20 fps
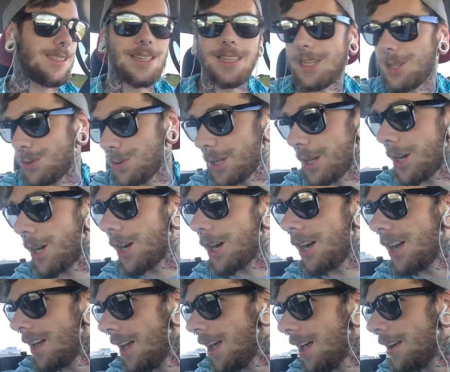gonna drink her
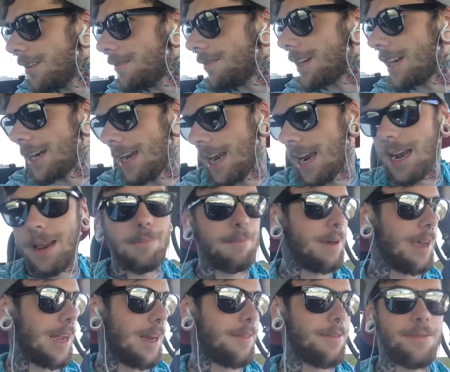vanilla bean